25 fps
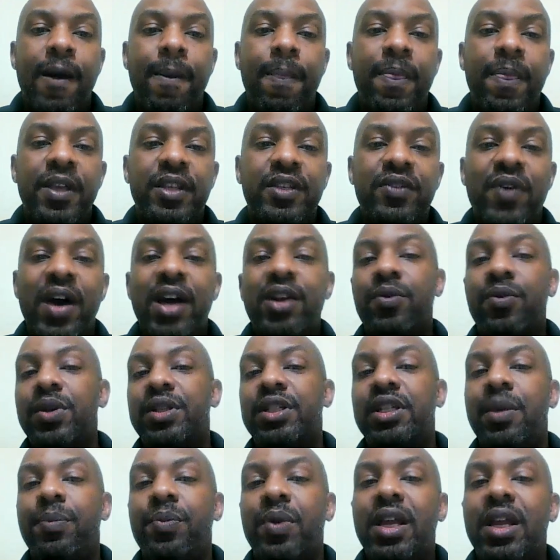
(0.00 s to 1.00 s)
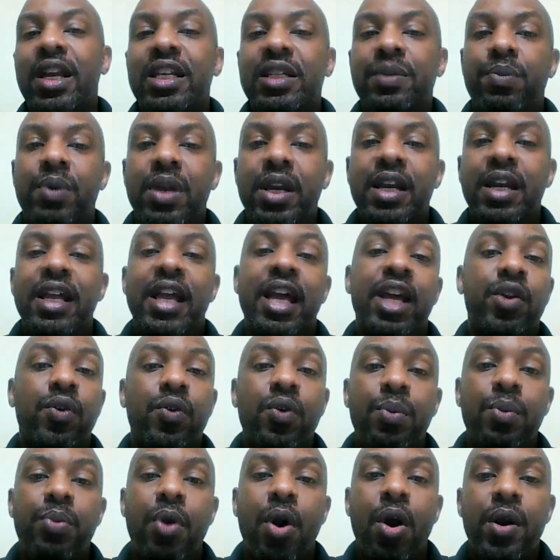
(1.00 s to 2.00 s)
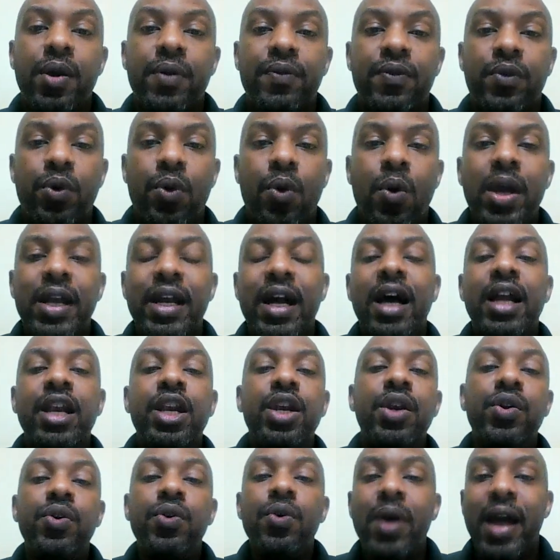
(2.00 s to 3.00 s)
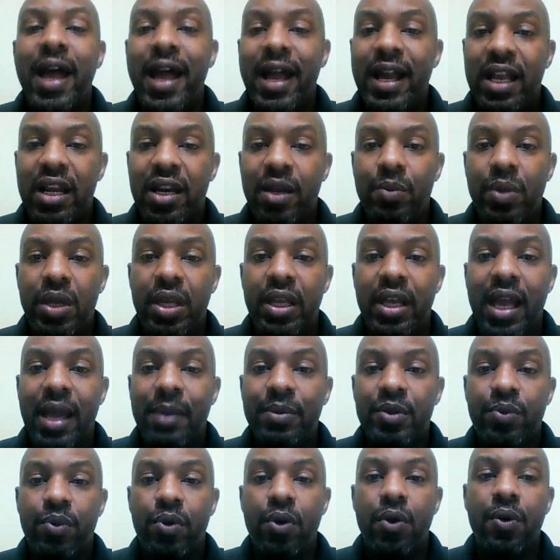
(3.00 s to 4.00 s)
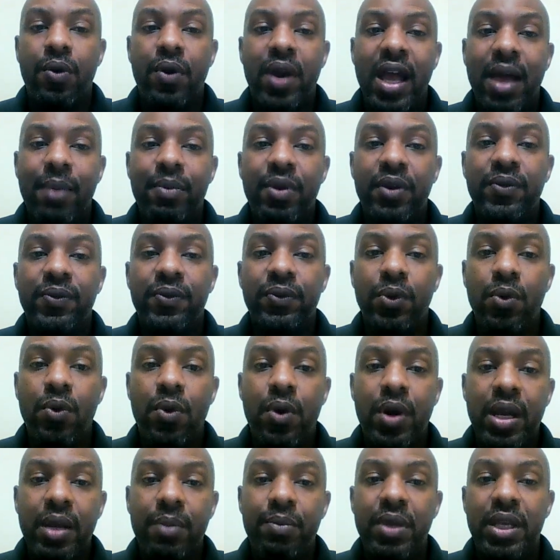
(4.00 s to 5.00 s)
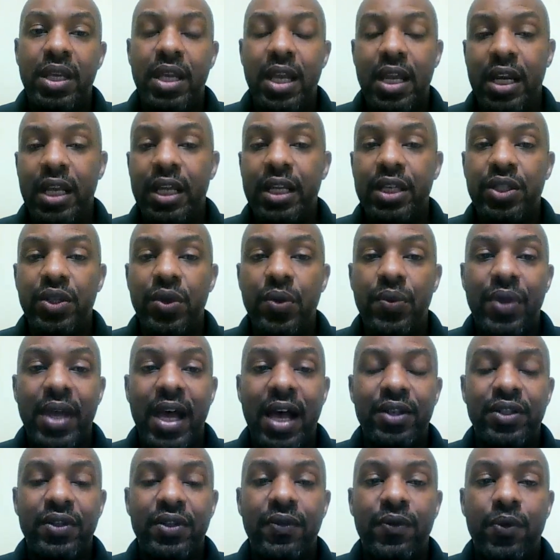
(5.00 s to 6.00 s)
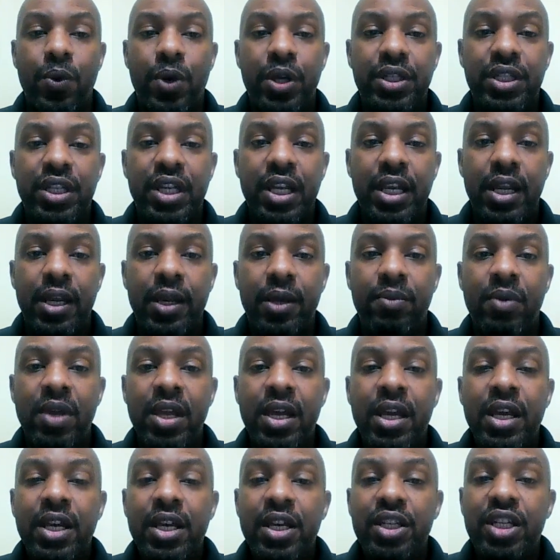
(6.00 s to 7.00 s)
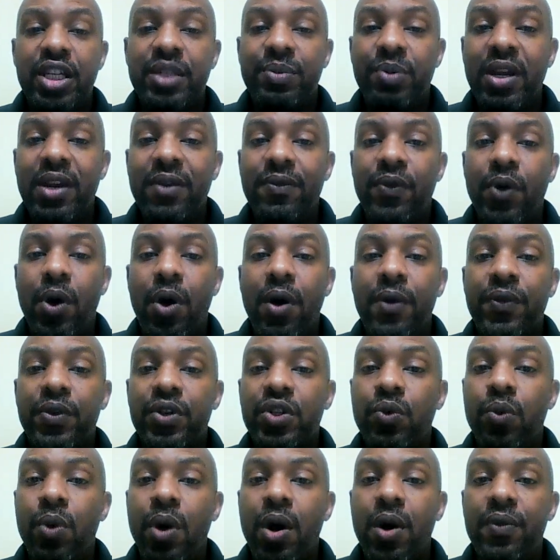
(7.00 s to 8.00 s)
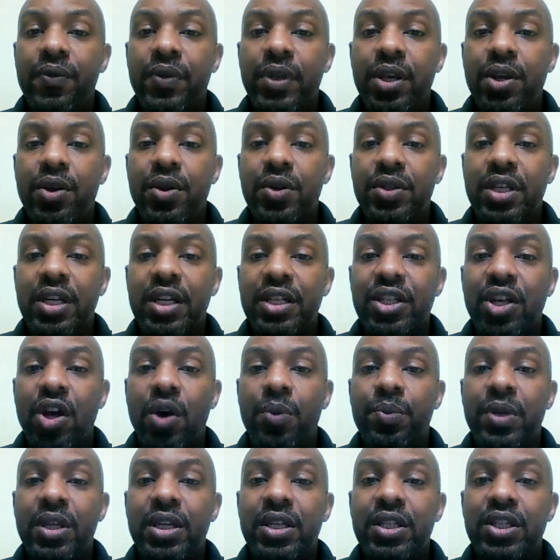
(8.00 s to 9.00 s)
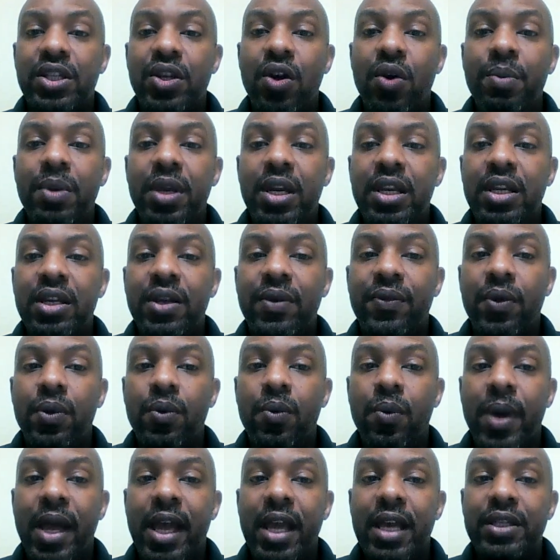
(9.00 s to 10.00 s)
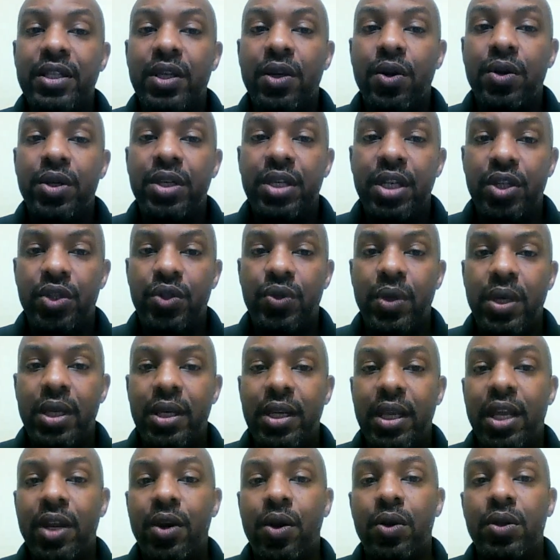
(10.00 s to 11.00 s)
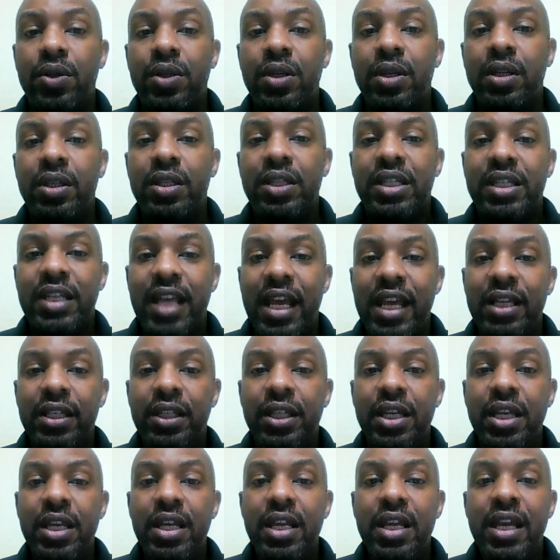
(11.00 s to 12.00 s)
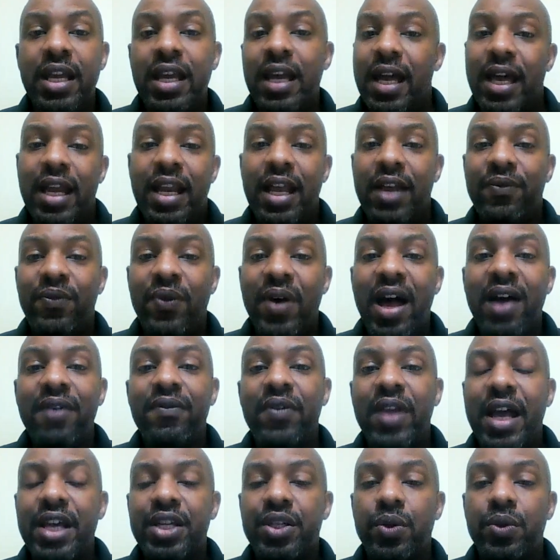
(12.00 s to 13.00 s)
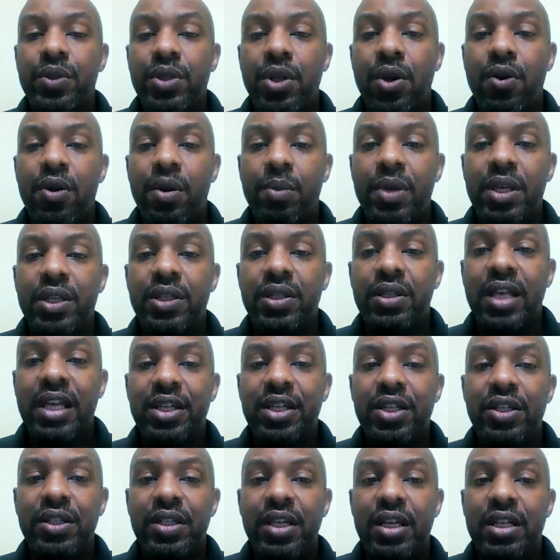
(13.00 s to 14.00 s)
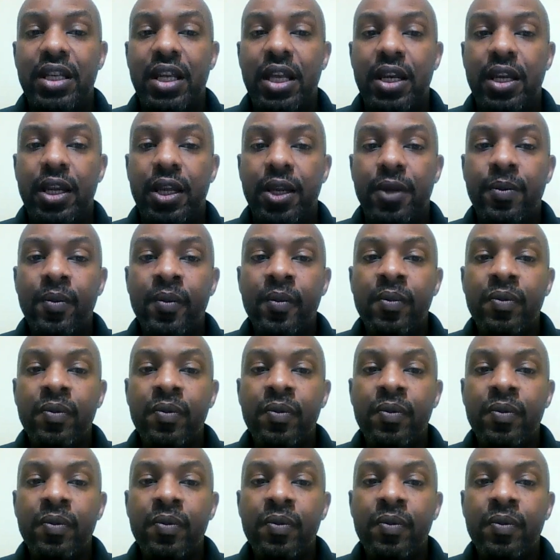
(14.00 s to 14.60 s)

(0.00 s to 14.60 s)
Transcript: This final recipient has been an integral part of growing a new academic games program in Florida beginning in 2014. She's been involved for 12 years and has helped in so many different ways in her district, in her state league, and at 5 national tournaments she's attended.